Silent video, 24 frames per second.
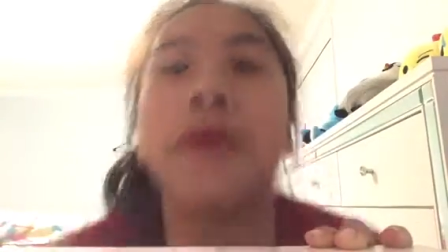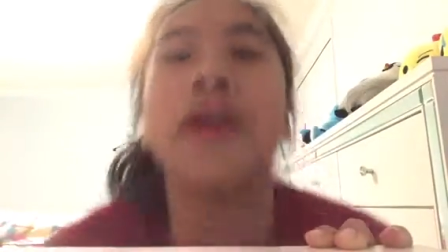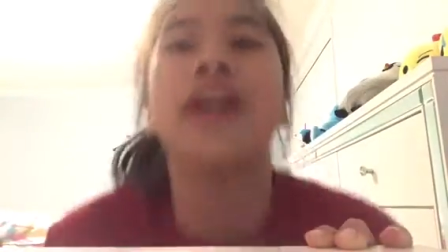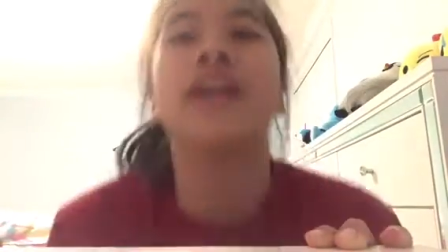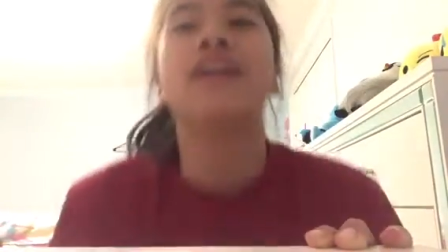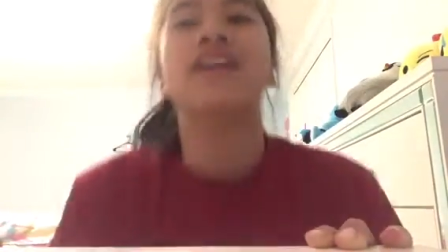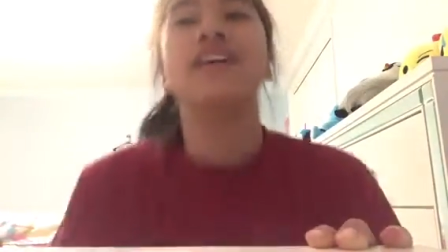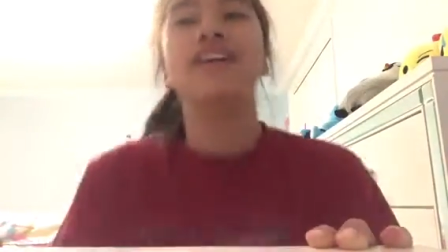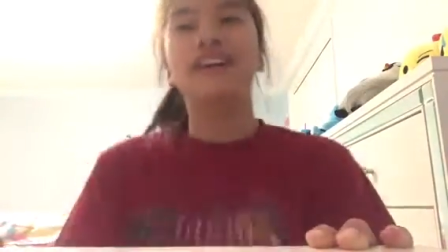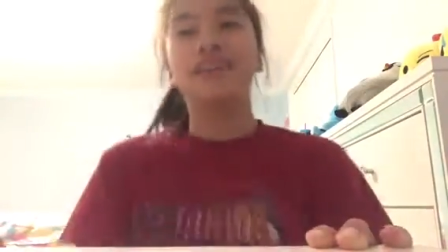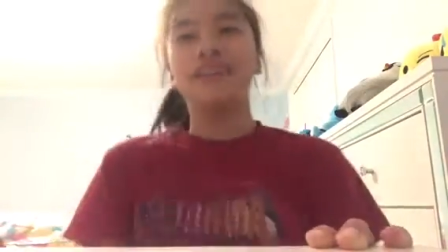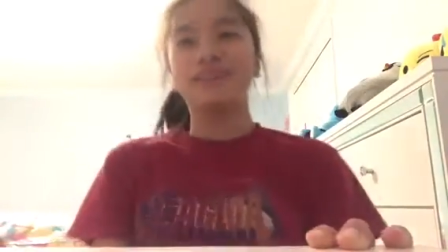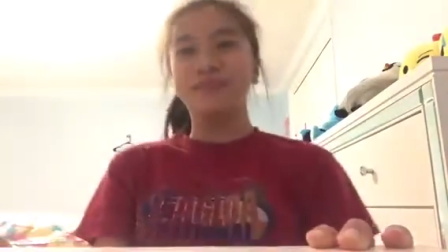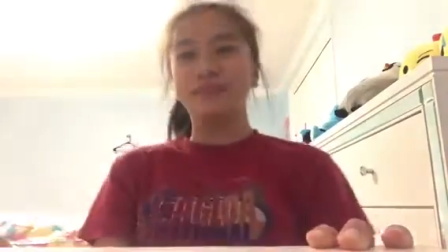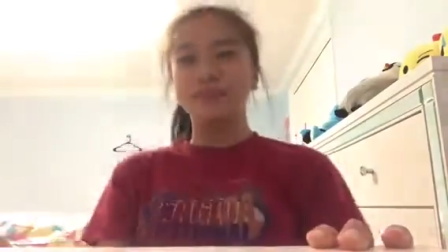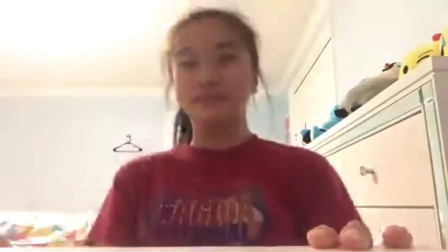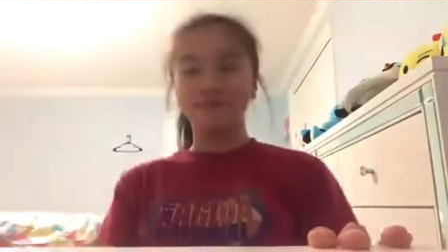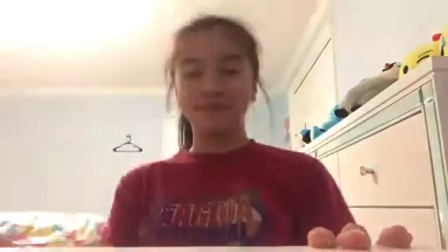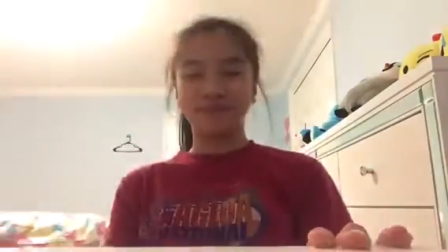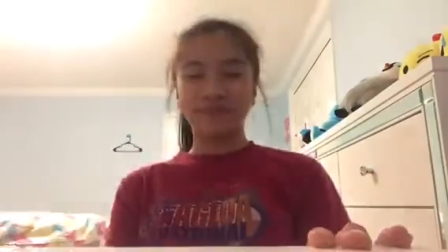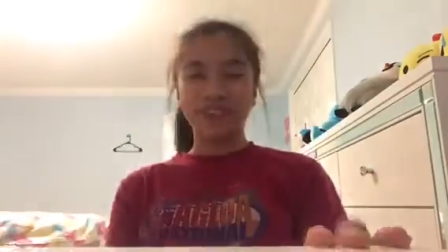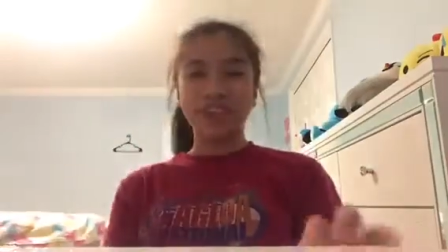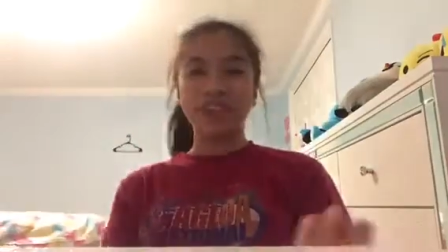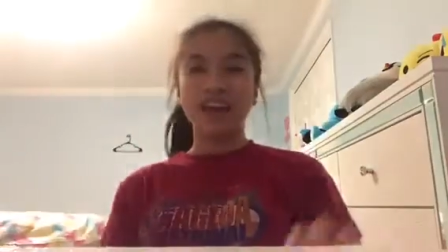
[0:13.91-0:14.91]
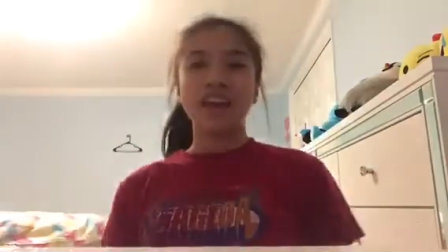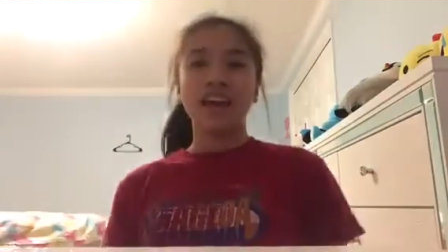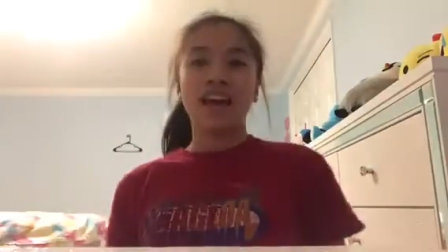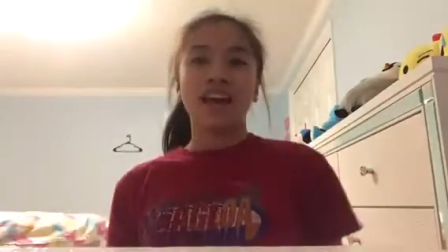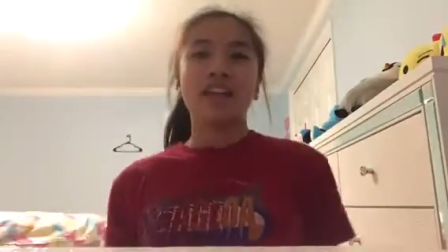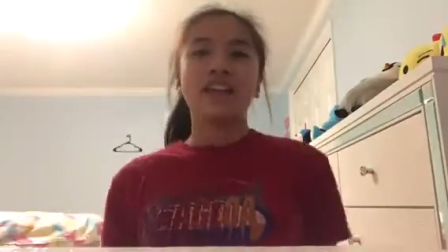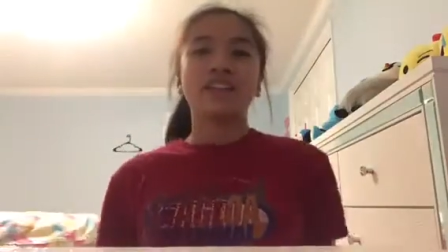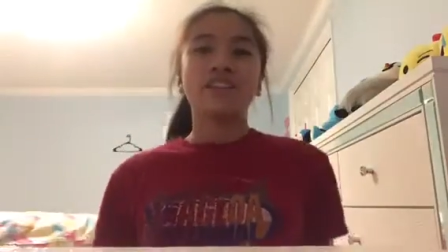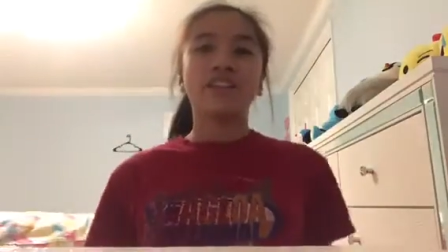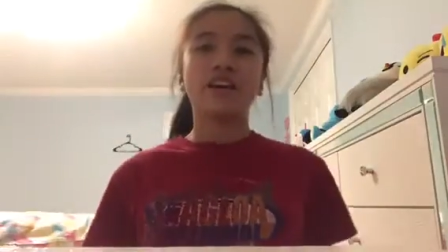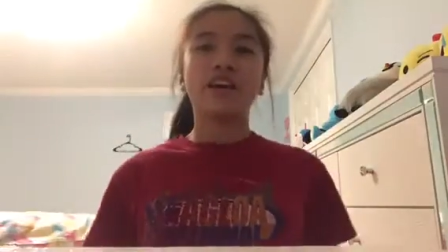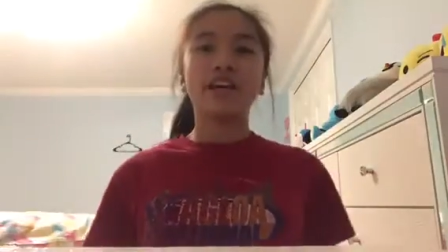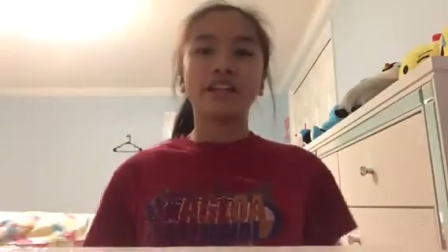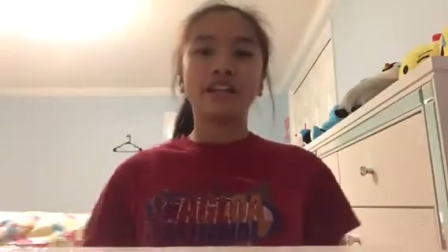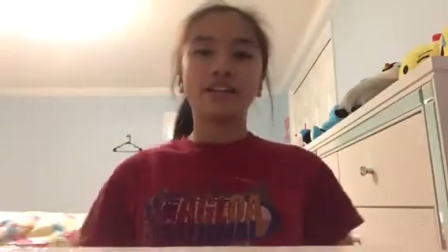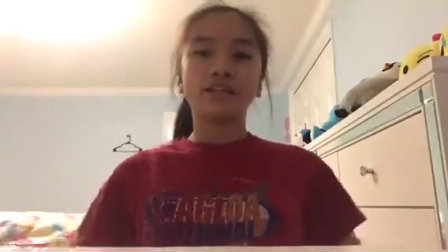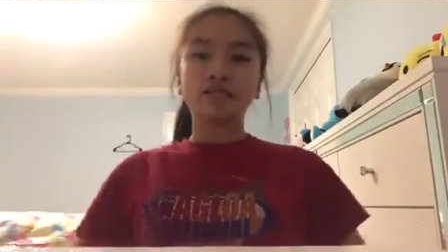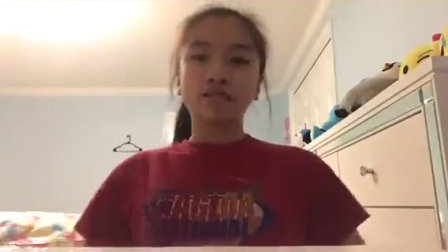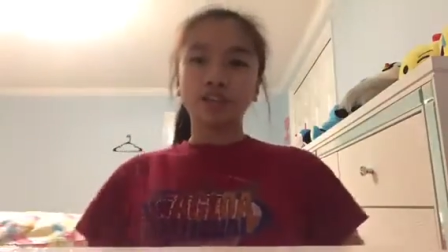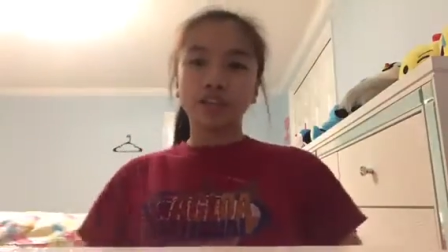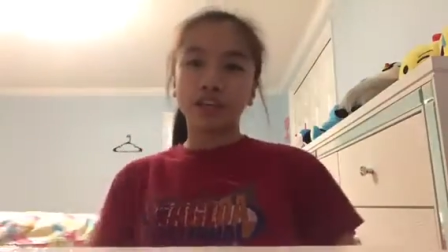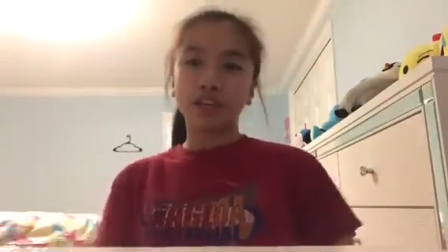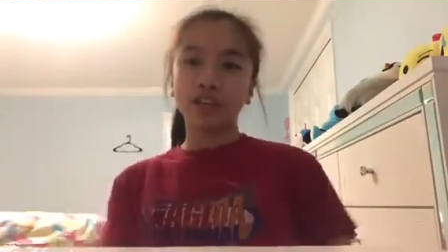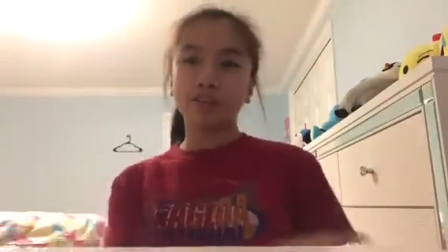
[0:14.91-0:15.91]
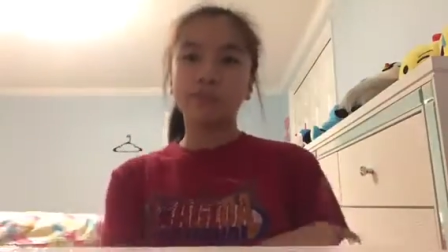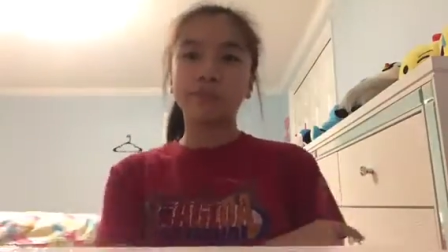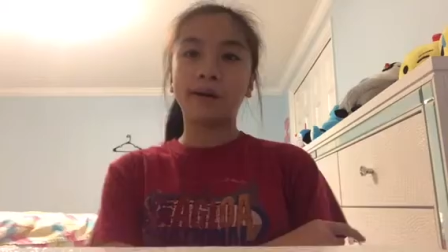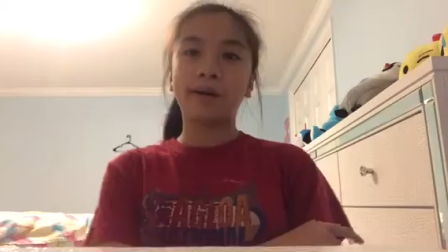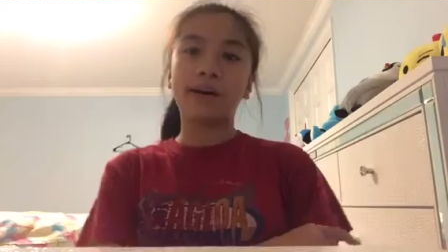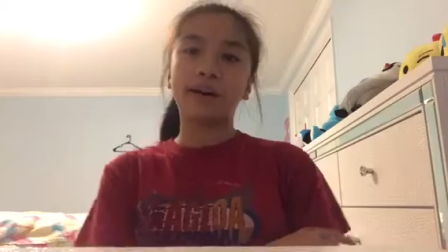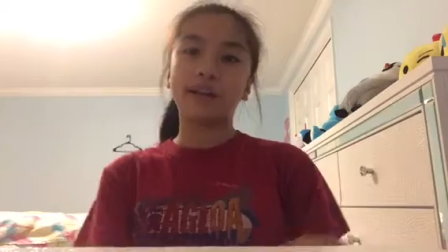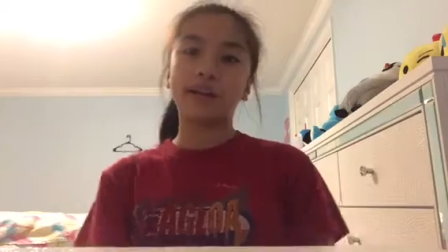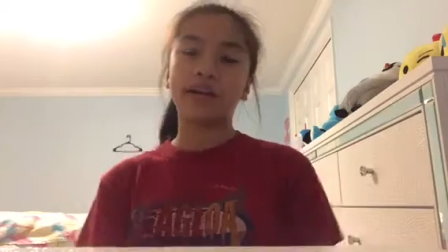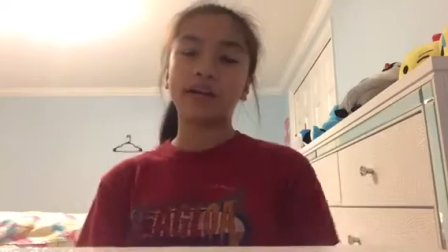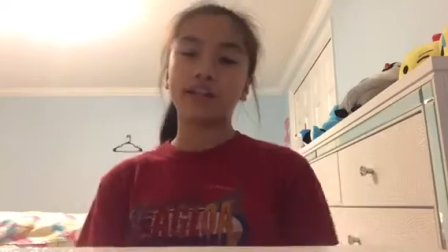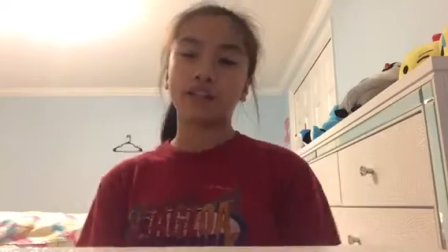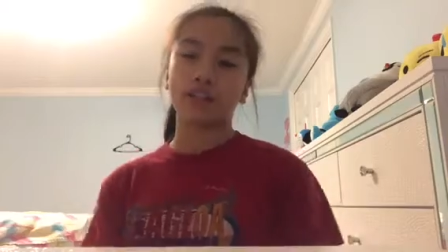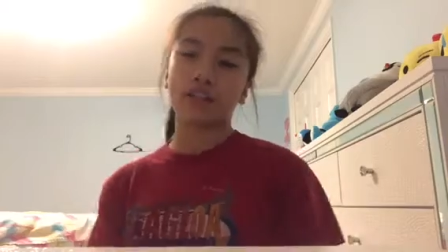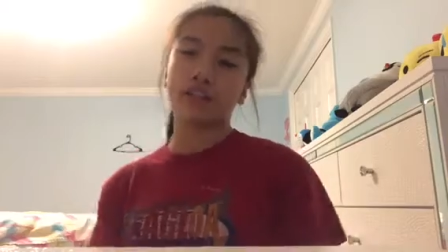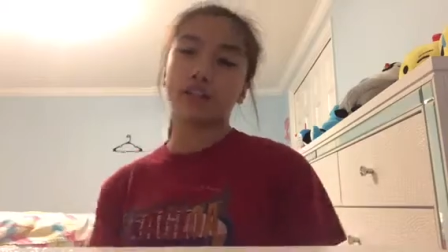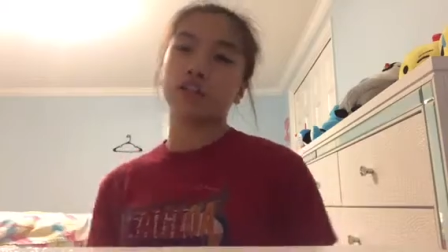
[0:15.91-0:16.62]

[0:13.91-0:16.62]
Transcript: But um, so this video is about how